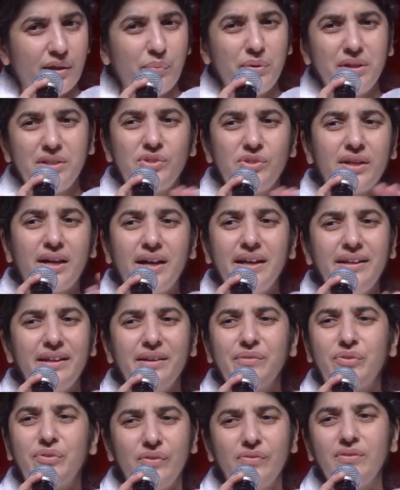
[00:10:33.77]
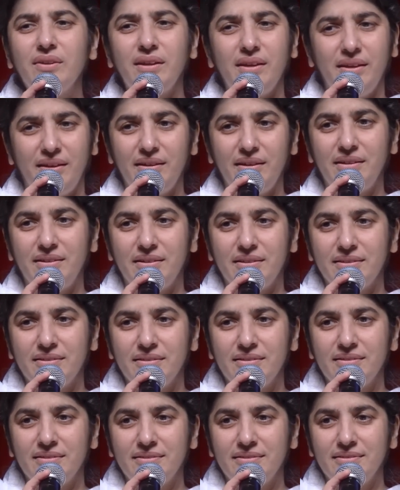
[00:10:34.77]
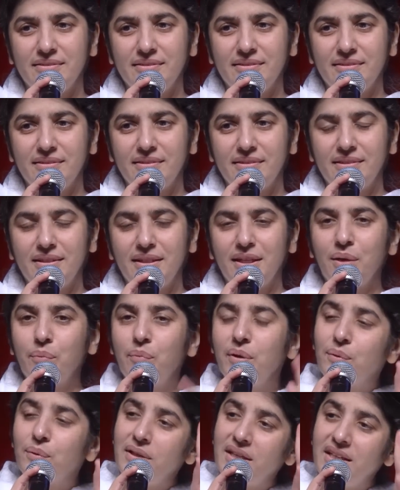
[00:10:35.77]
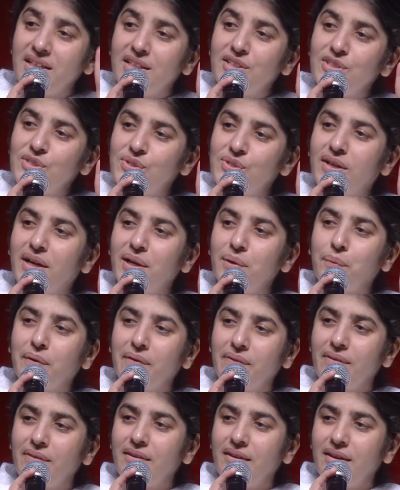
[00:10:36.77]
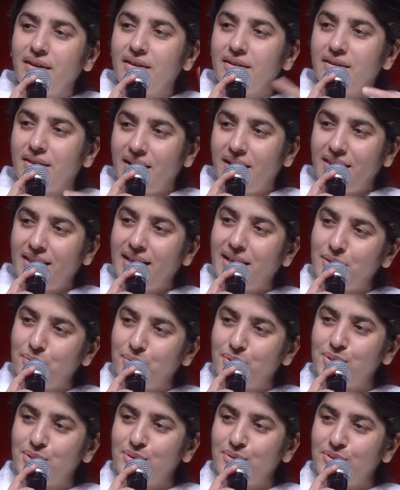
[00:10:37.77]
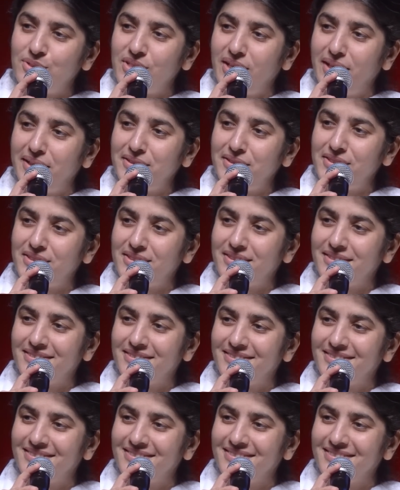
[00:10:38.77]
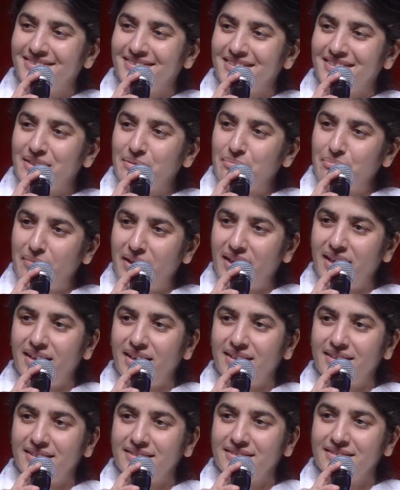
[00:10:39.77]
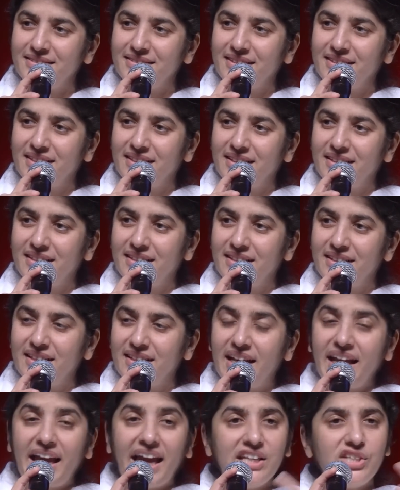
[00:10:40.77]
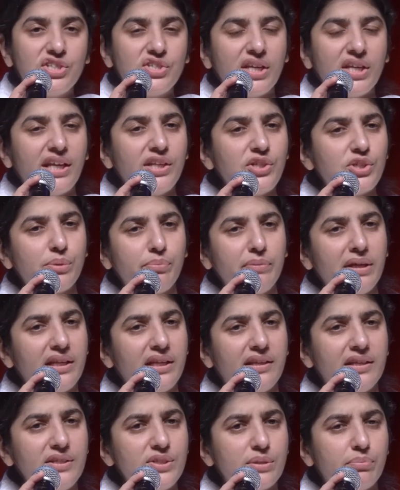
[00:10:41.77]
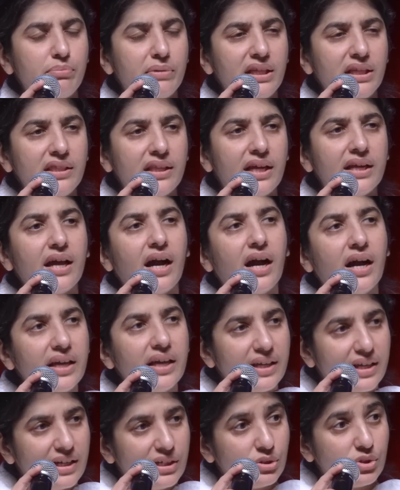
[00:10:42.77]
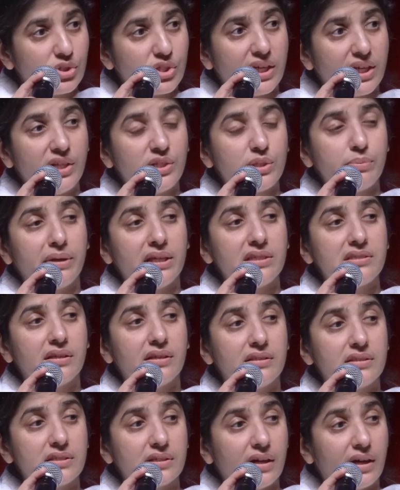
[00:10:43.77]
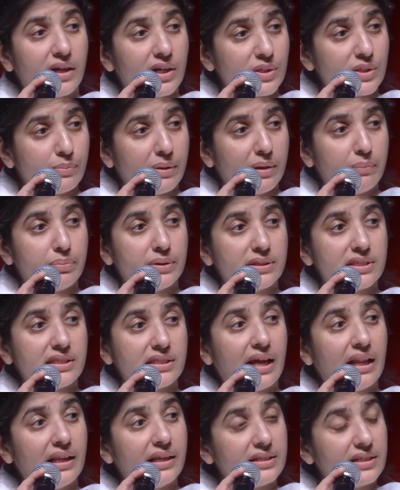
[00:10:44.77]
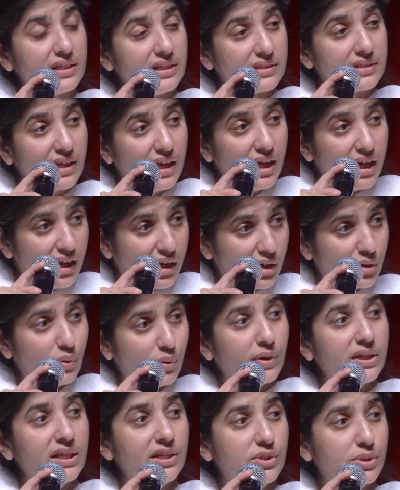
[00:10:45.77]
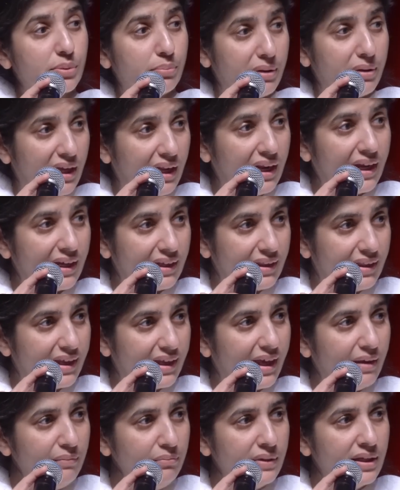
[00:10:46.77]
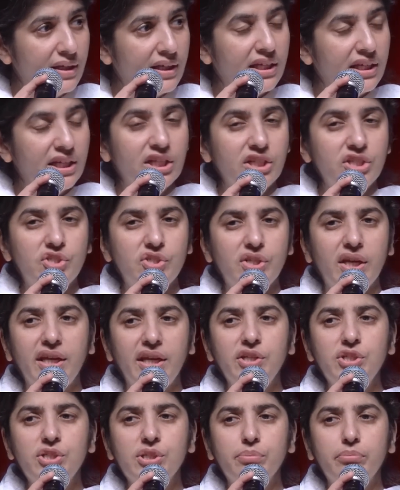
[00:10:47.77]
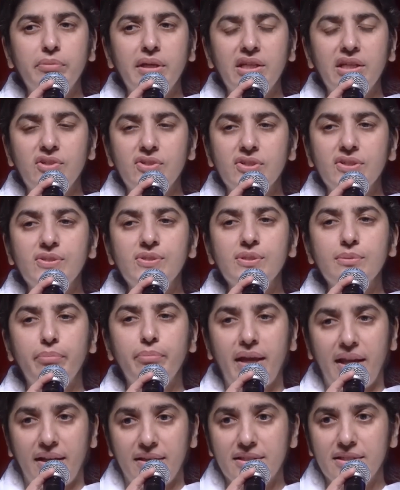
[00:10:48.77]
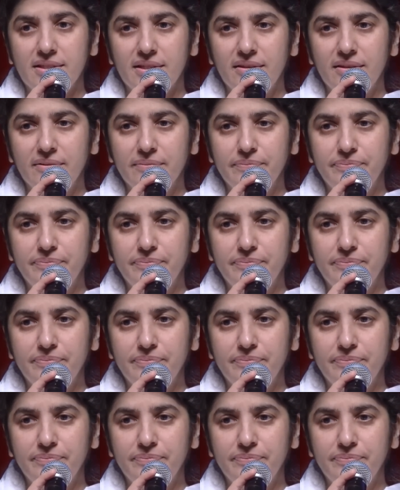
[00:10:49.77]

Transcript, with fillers: We tried everything. We only didn't try one thing, and that was to change me. And change me didn't mean that I had to change my sanskars, my personalities, according to be like them. Change me just meant